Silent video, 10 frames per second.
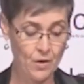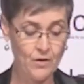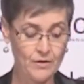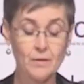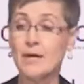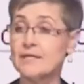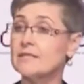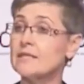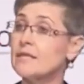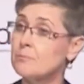The
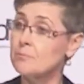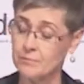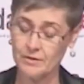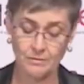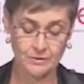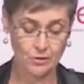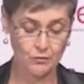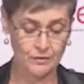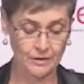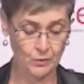capacity to implement them is
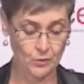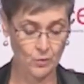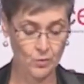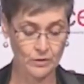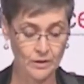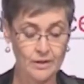often ignored.